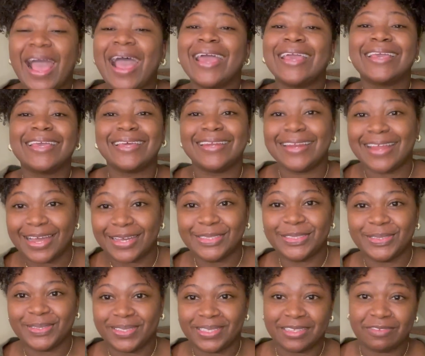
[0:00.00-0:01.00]
I cannot
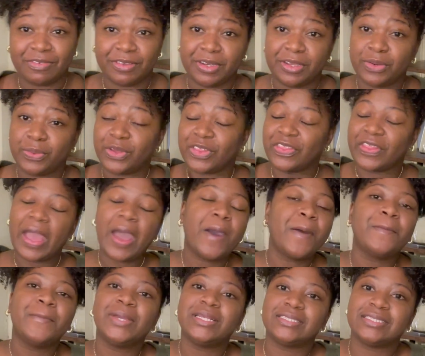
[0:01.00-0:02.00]
do this video
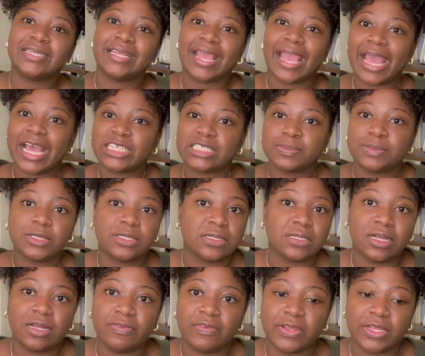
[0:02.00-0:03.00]
without mentioning
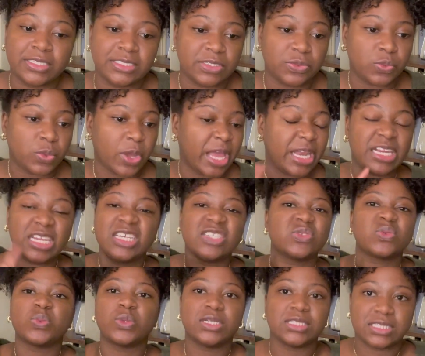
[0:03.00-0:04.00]
Aspinaloflondon at
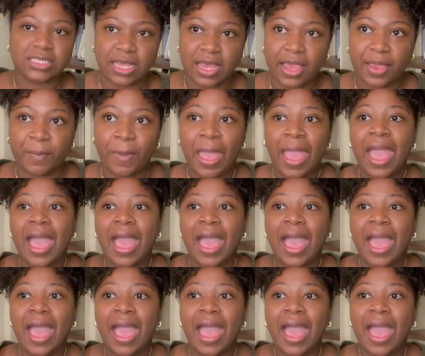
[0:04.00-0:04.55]
least one time,